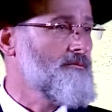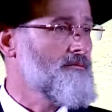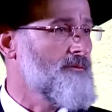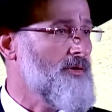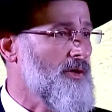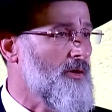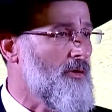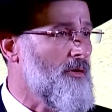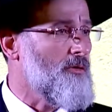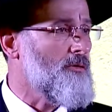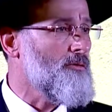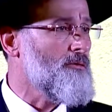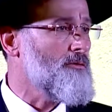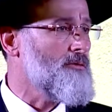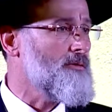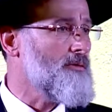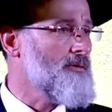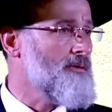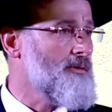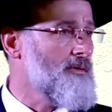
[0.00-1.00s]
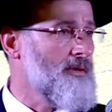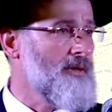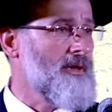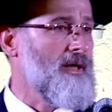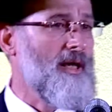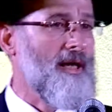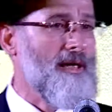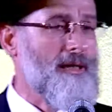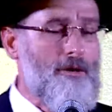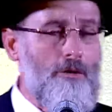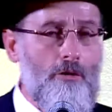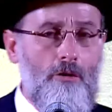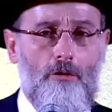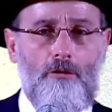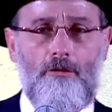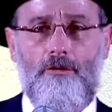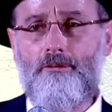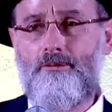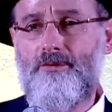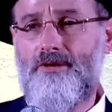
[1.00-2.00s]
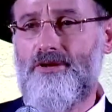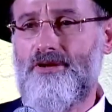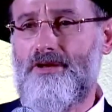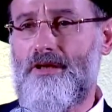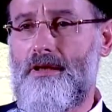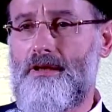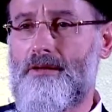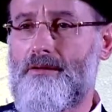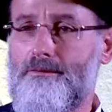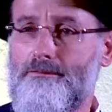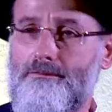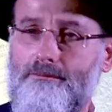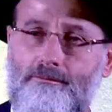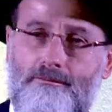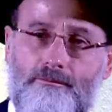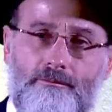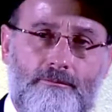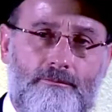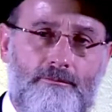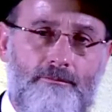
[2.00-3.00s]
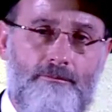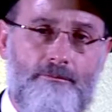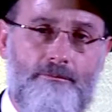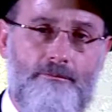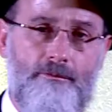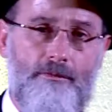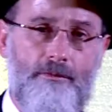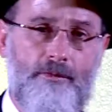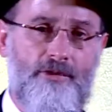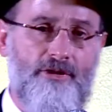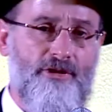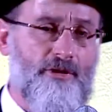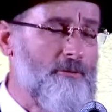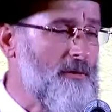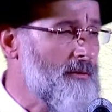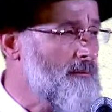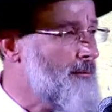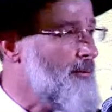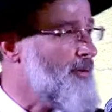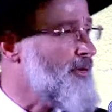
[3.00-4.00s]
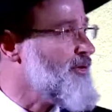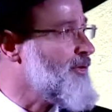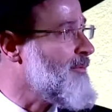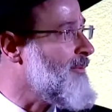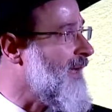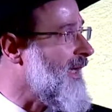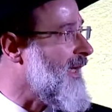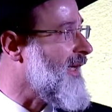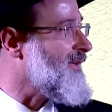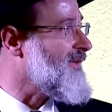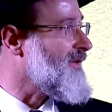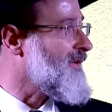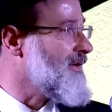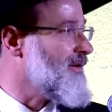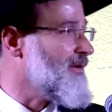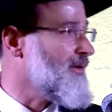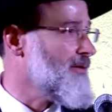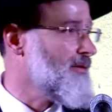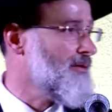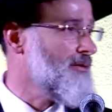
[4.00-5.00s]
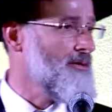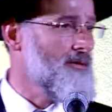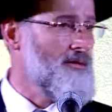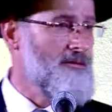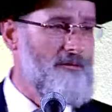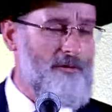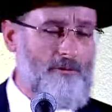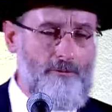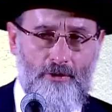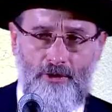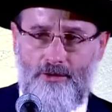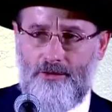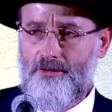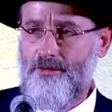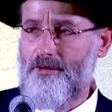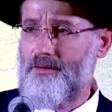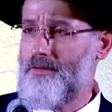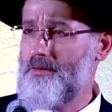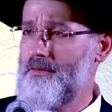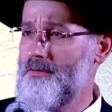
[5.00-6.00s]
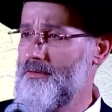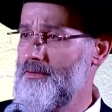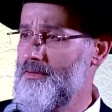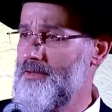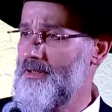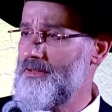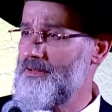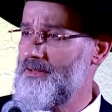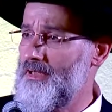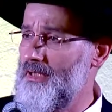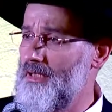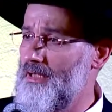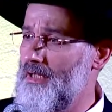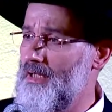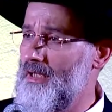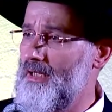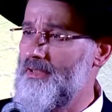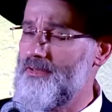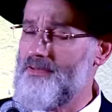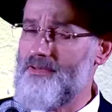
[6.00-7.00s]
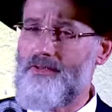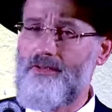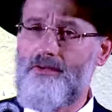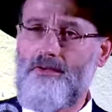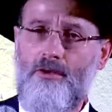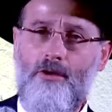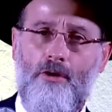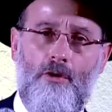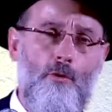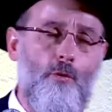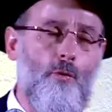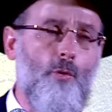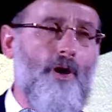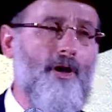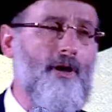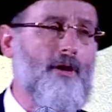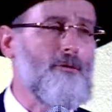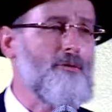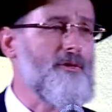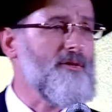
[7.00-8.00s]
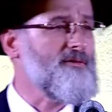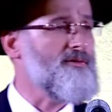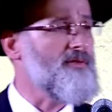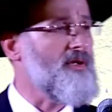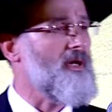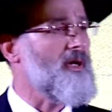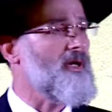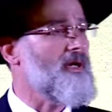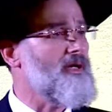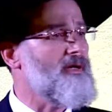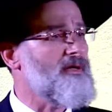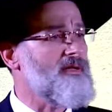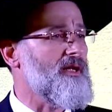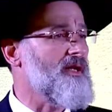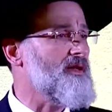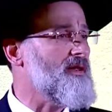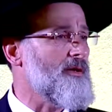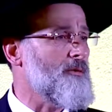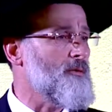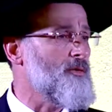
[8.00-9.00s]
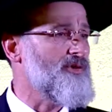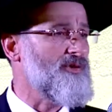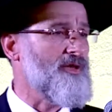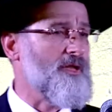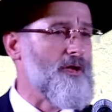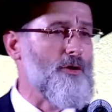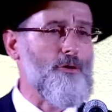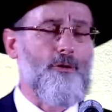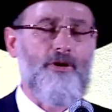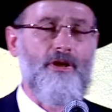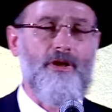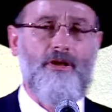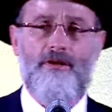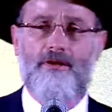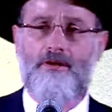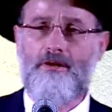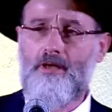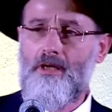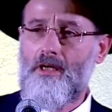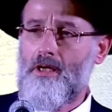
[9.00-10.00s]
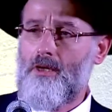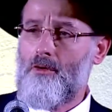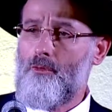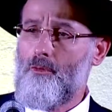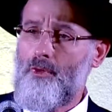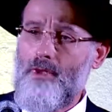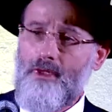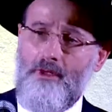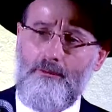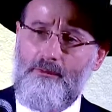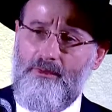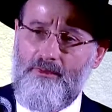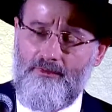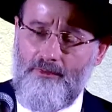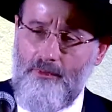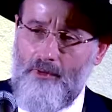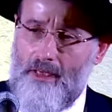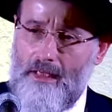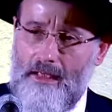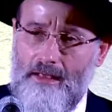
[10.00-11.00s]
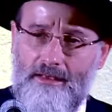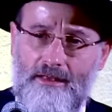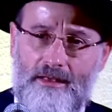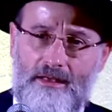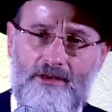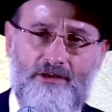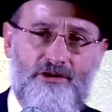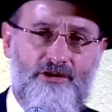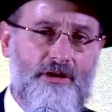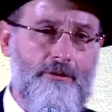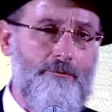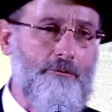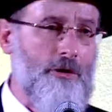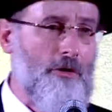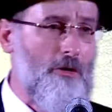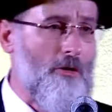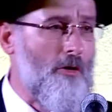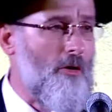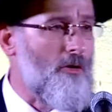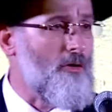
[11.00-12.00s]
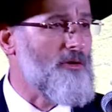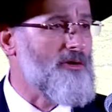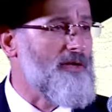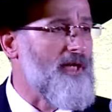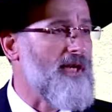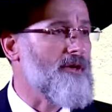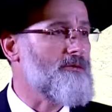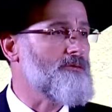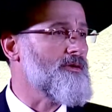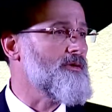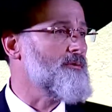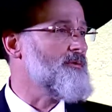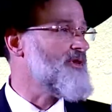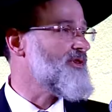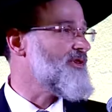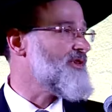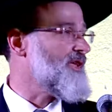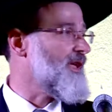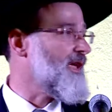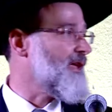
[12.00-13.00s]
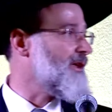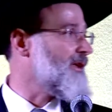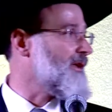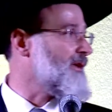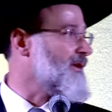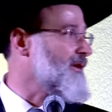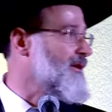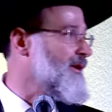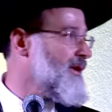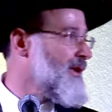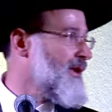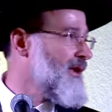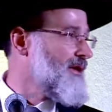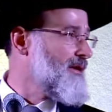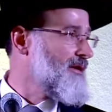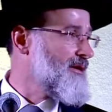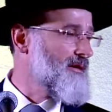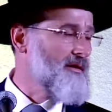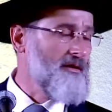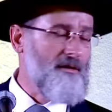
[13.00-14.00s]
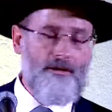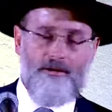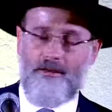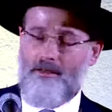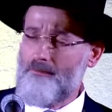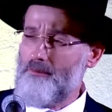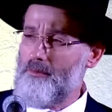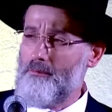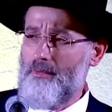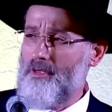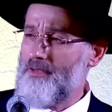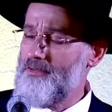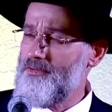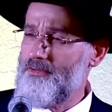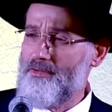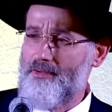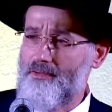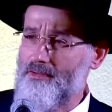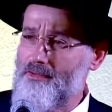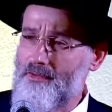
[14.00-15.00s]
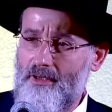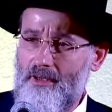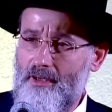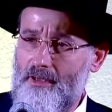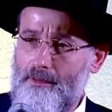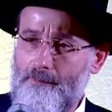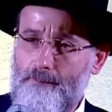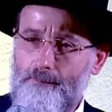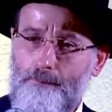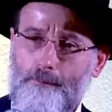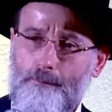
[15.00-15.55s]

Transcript: Behold, I called Betzalel. Some of the Meforshim ask, Rav Moshe Zatzal asks, where do we find that there was a kriya? Where do we find that Hashem called out to Betzalel? The Torah never mentions that.